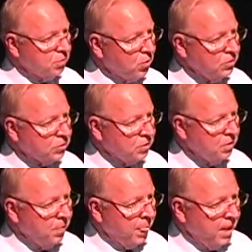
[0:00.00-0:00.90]
person
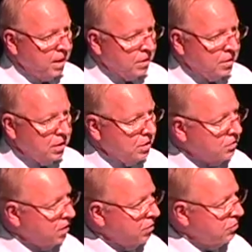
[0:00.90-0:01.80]
is
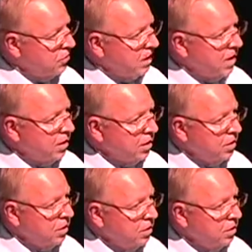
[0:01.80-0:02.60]
understanding it,